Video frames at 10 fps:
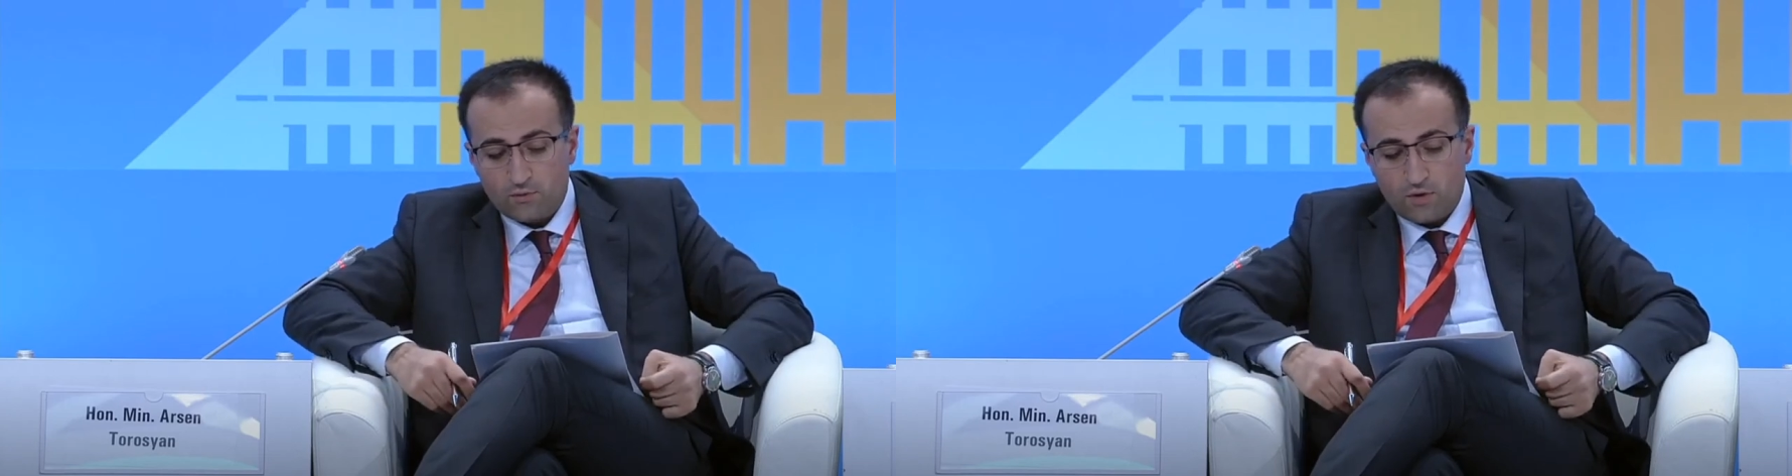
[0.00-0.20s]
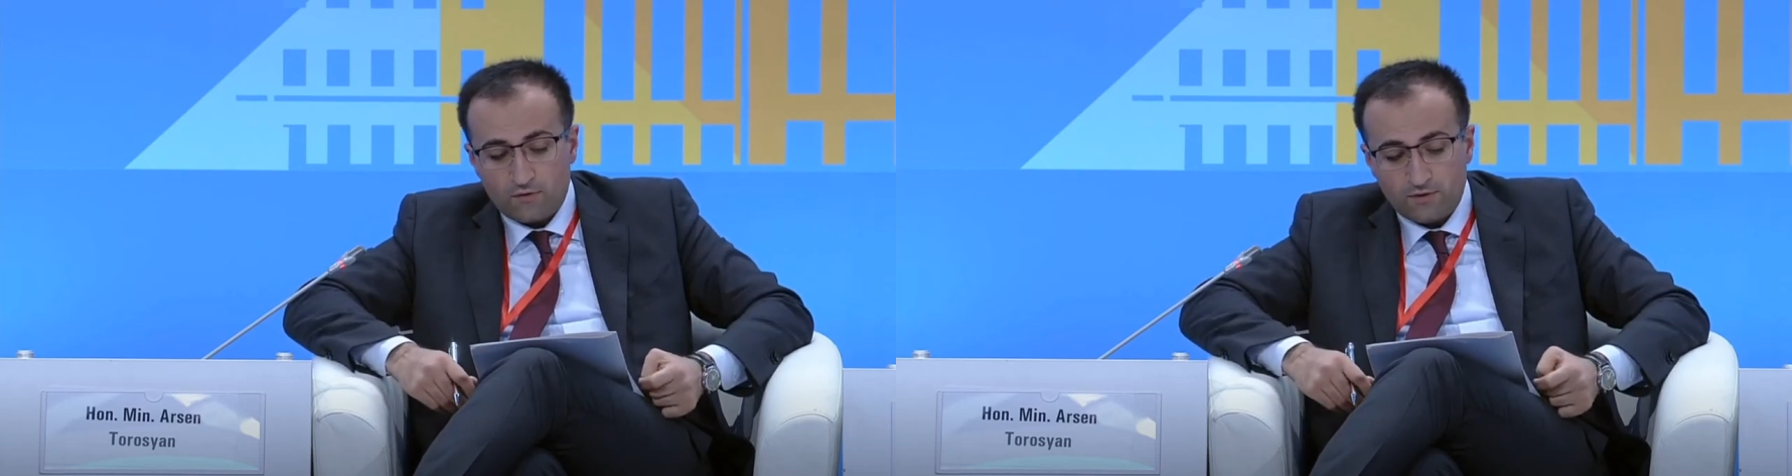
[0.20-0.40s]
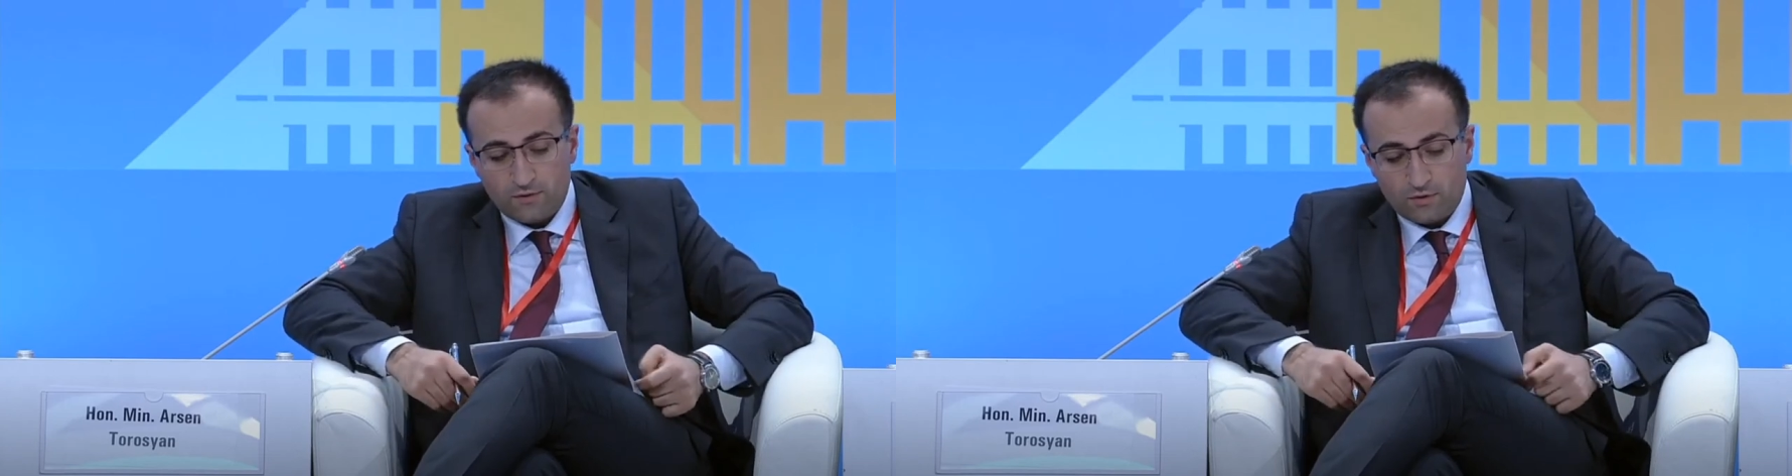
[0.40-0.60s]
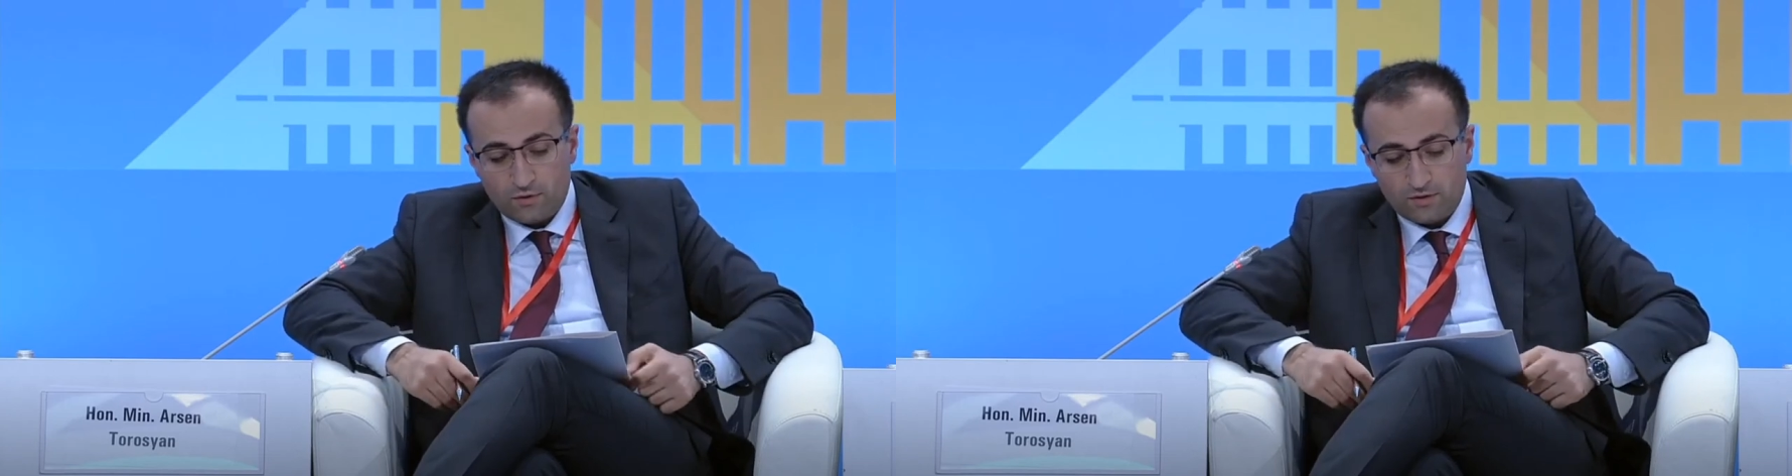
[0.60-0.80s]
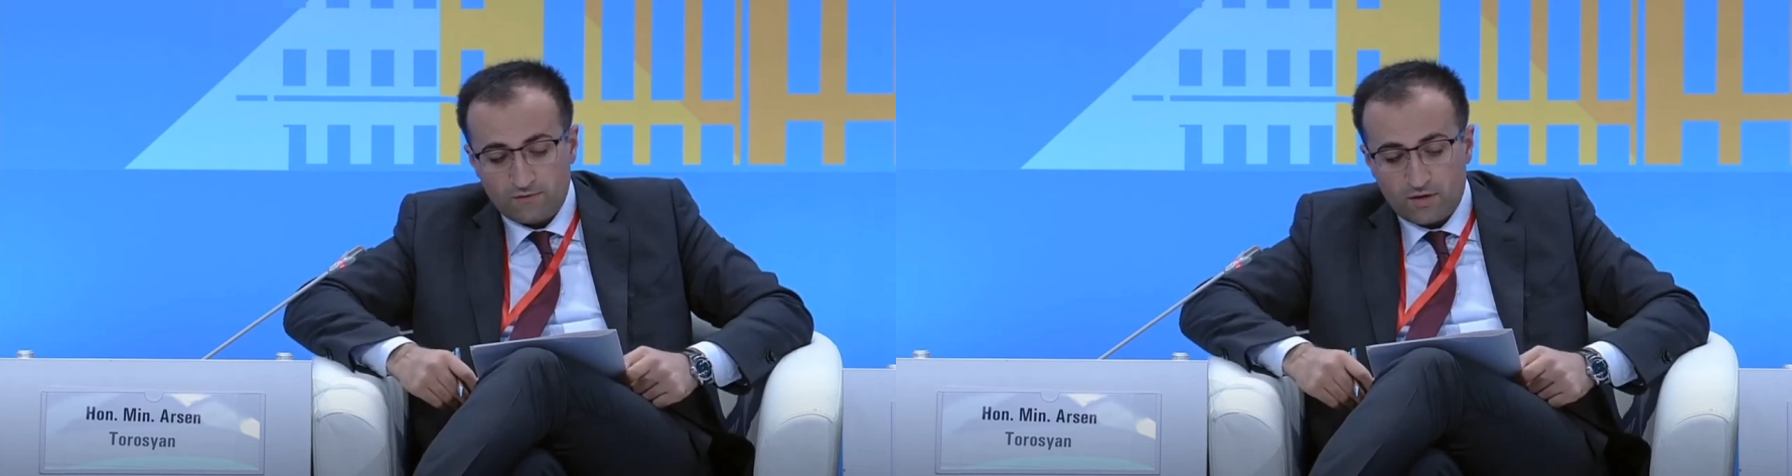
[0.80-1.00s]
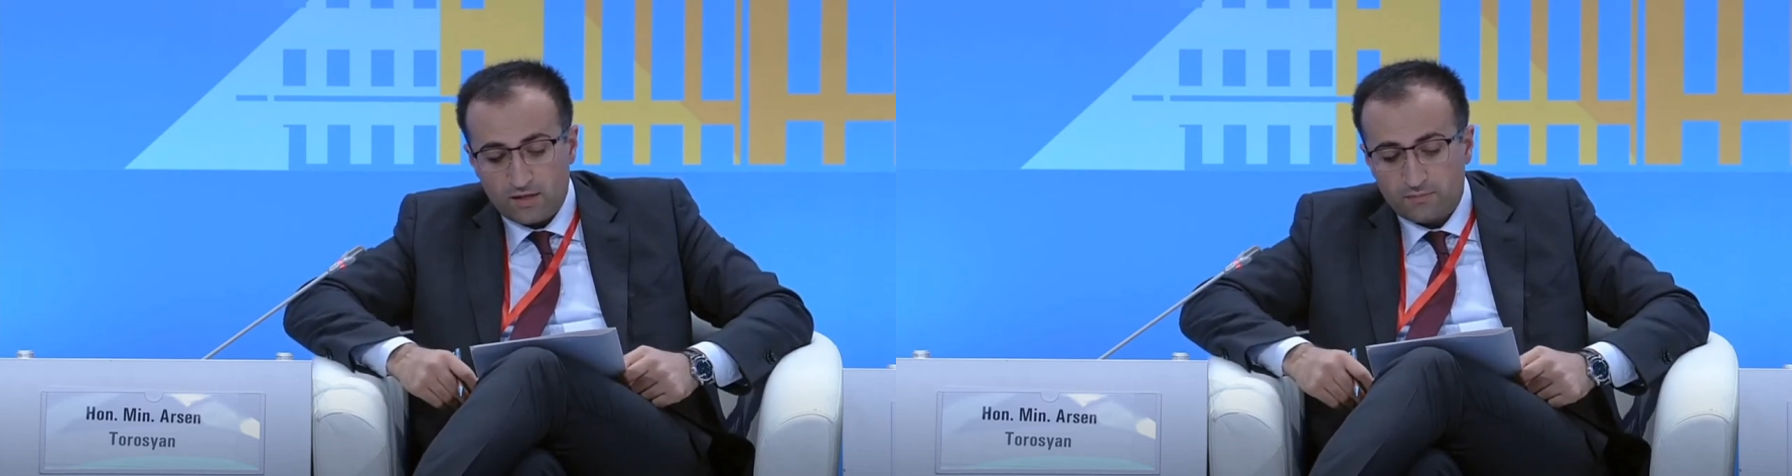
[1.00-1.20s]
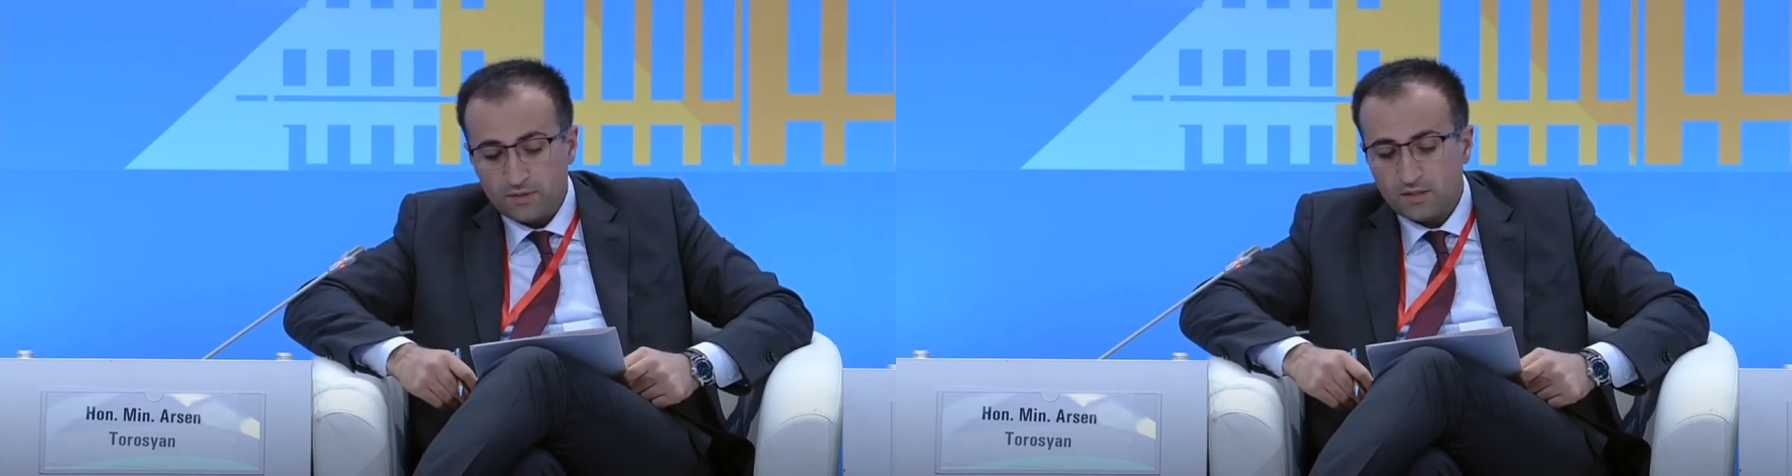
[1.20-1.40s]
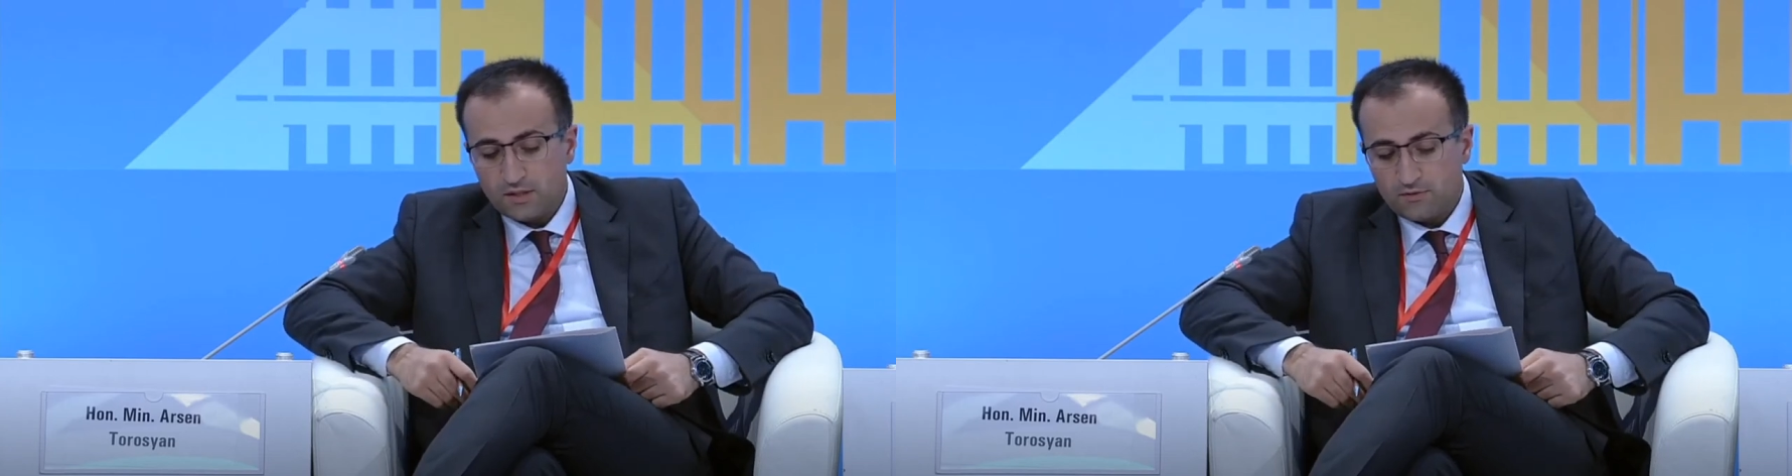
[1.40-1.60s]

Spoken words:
one of the most developed and